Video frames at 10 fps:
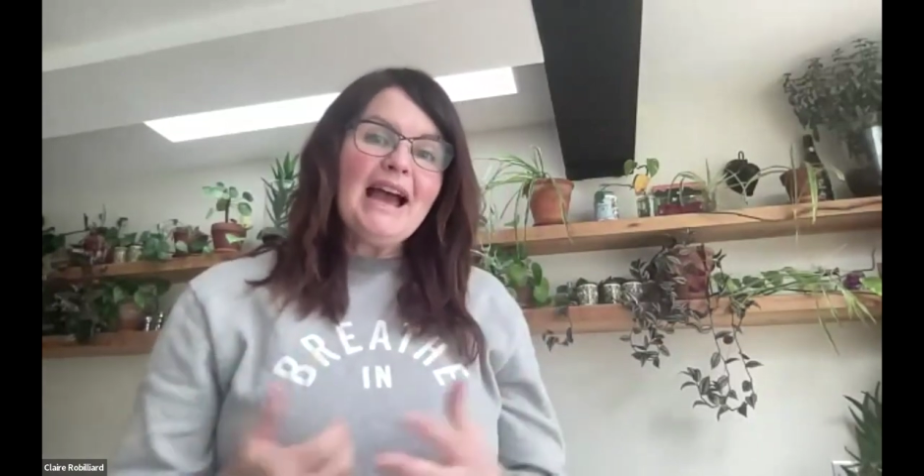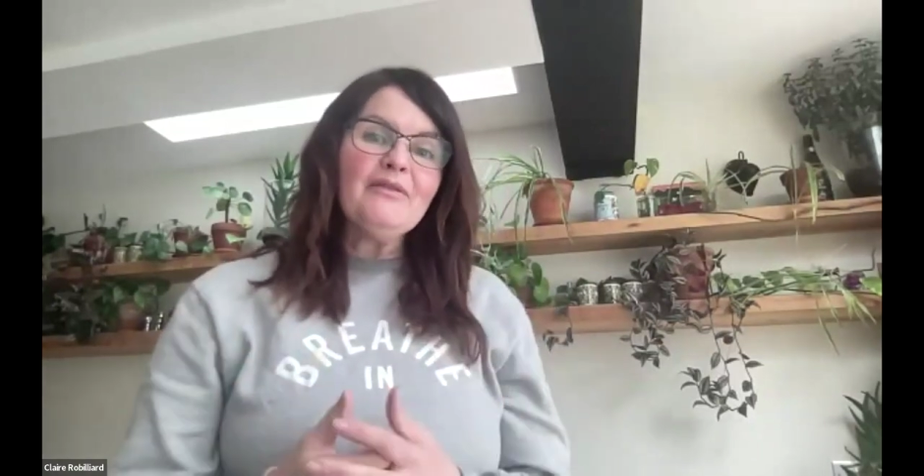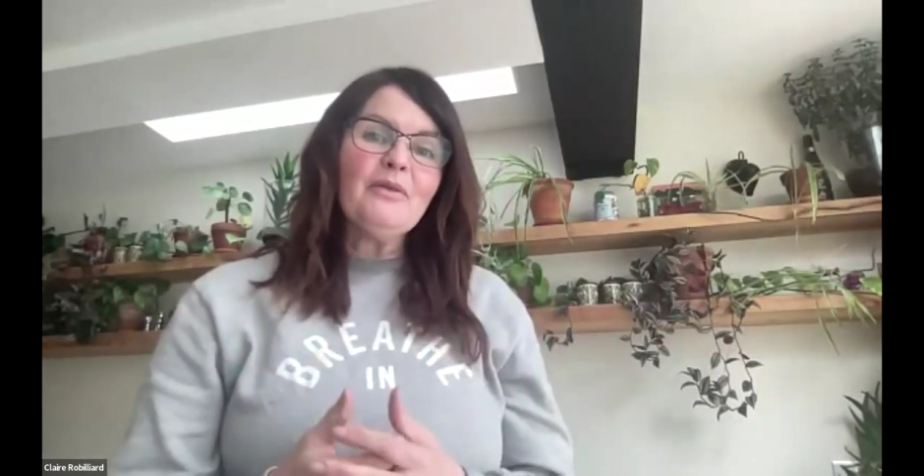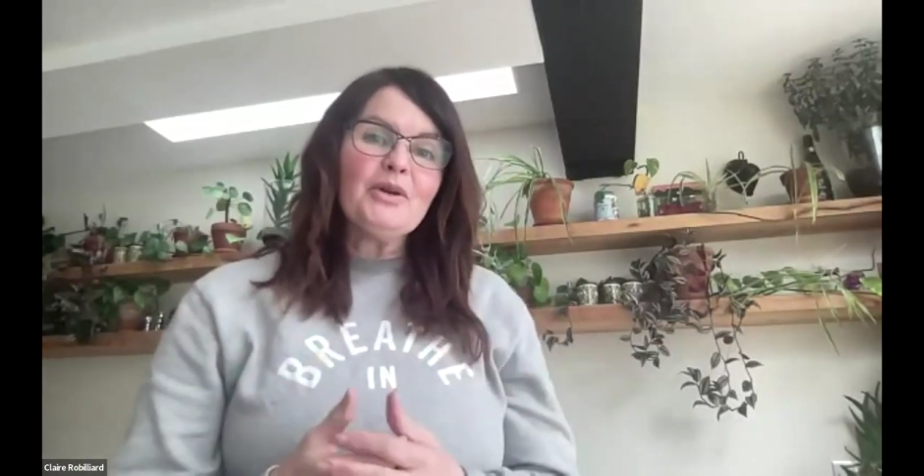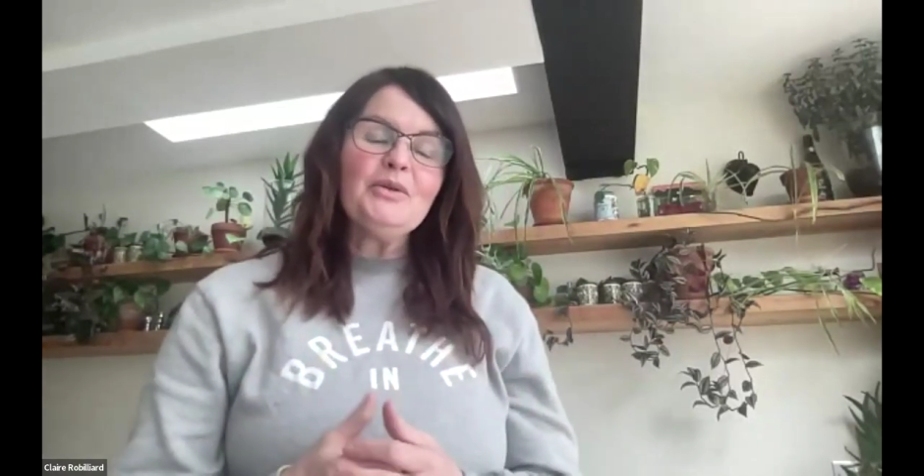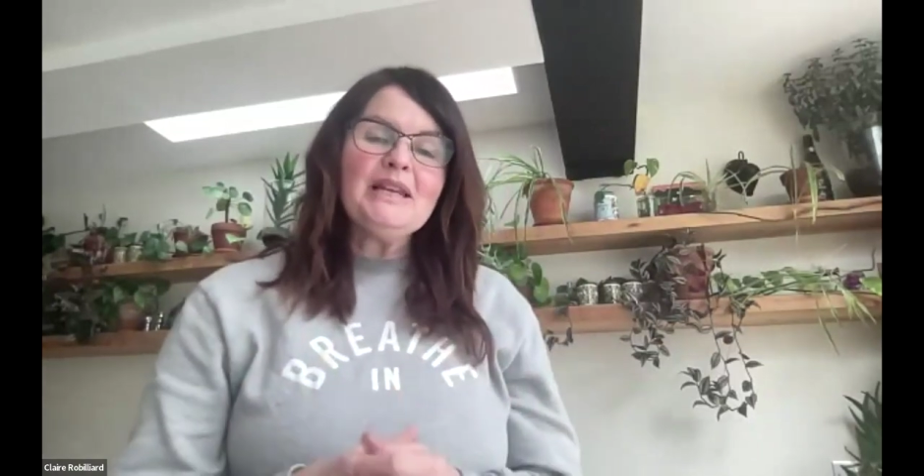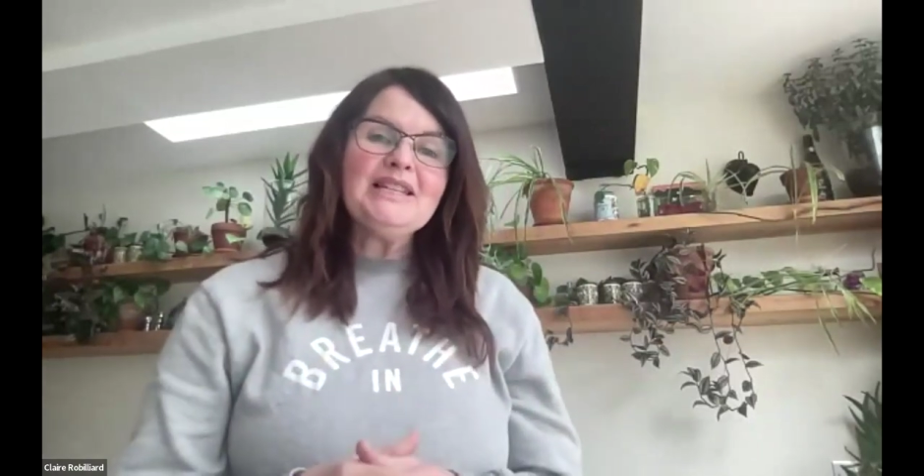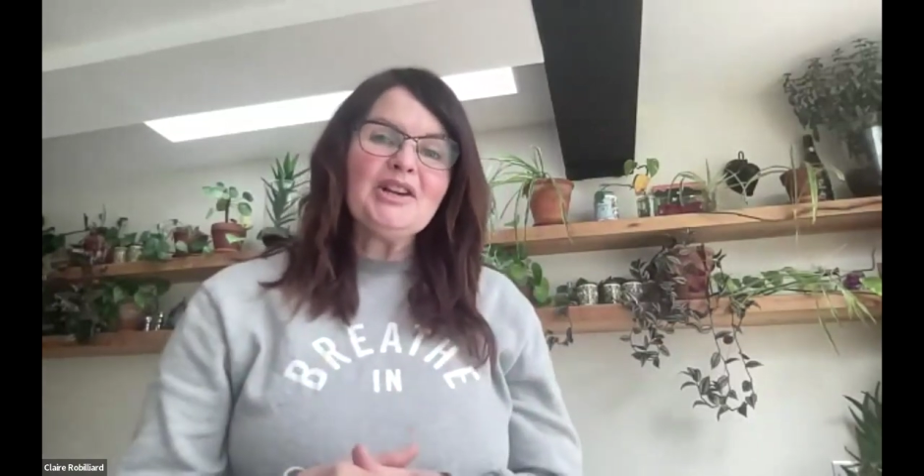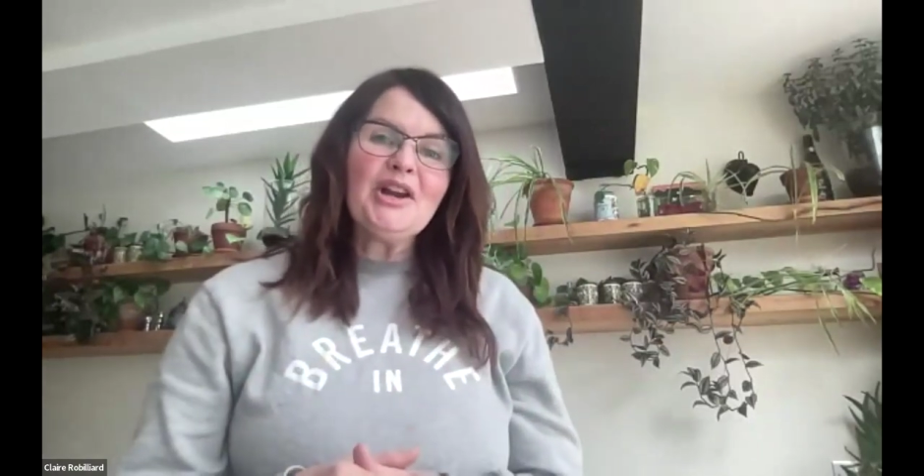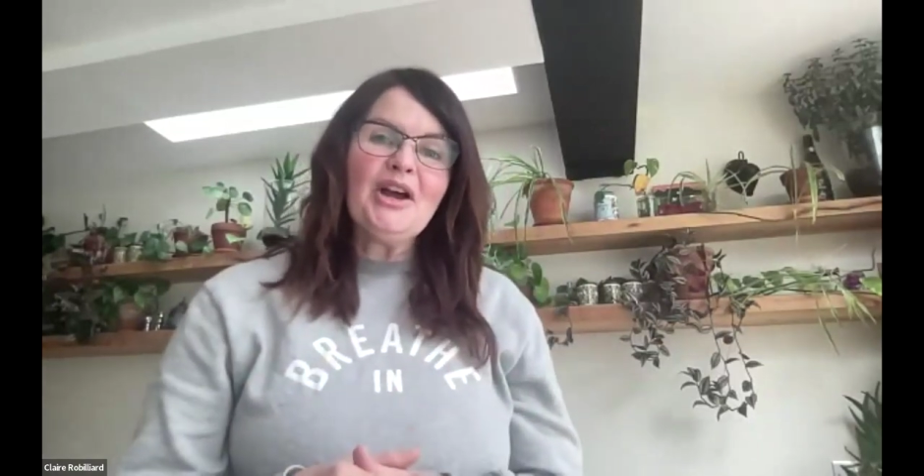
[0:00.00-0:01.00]
have what you
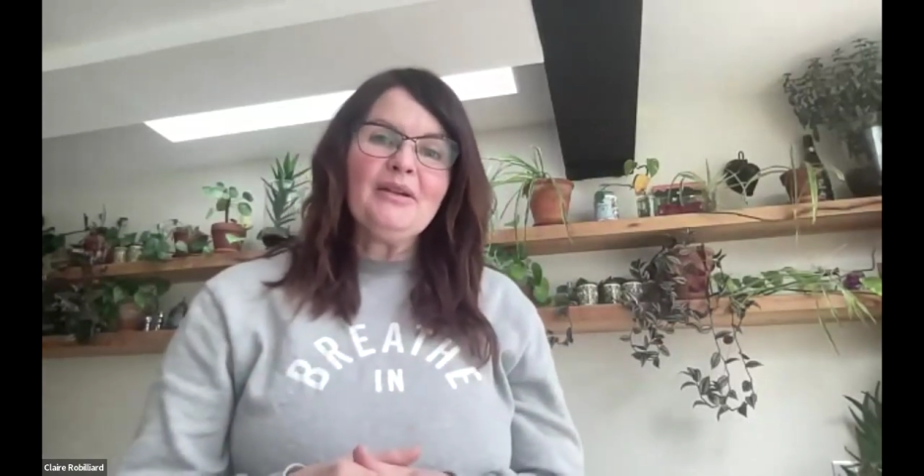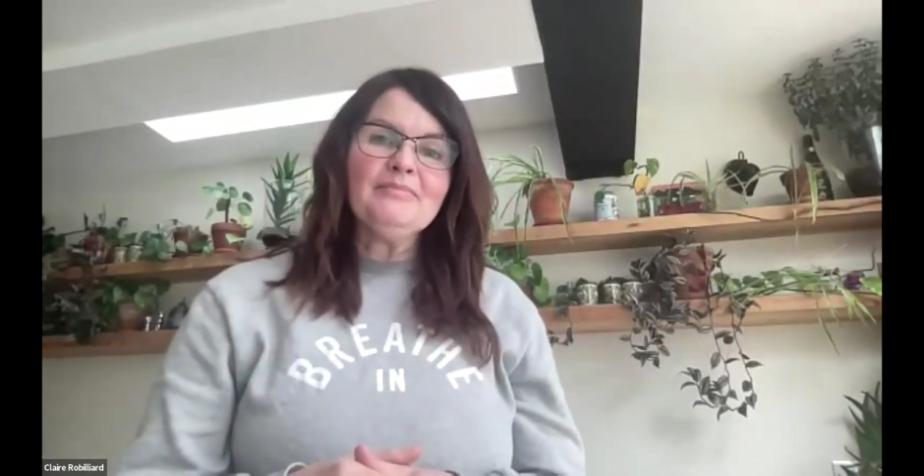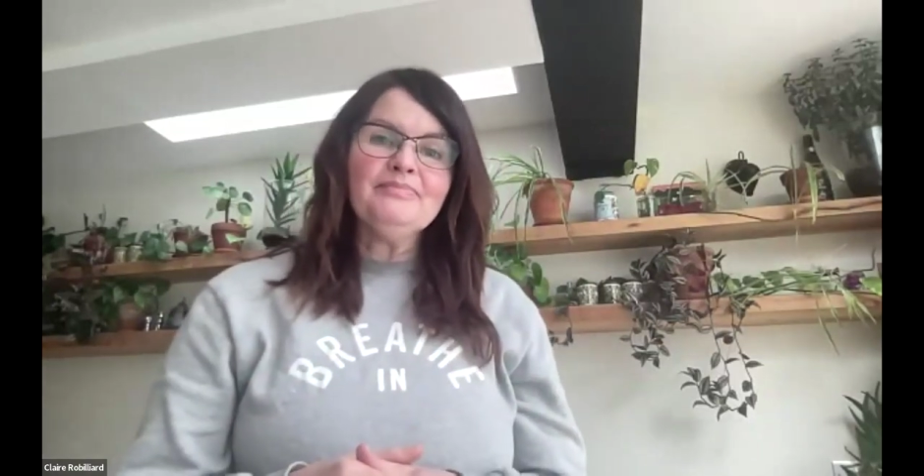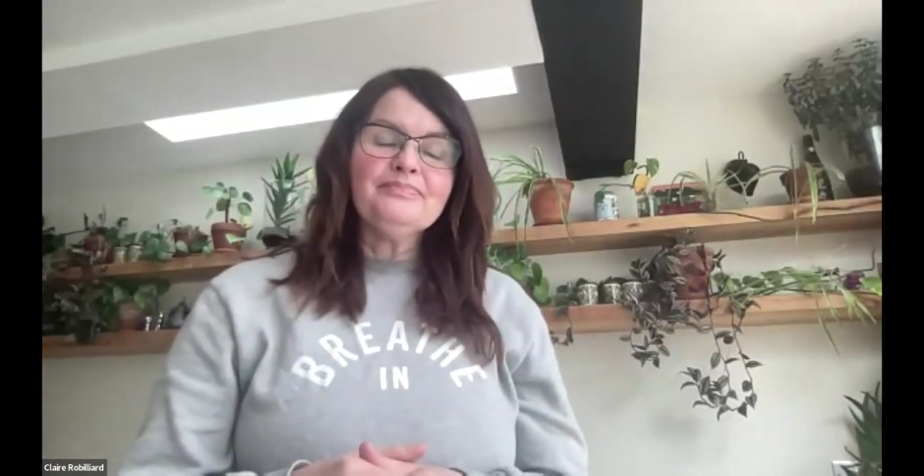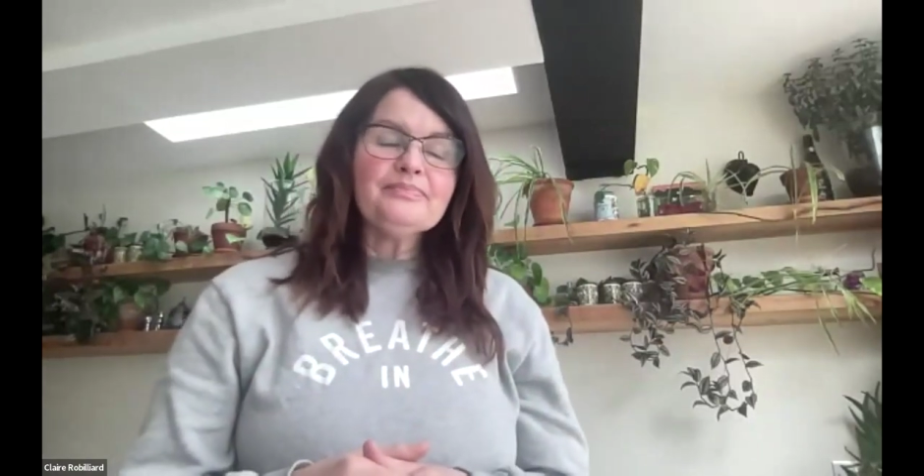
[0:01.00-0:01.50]
need to learn.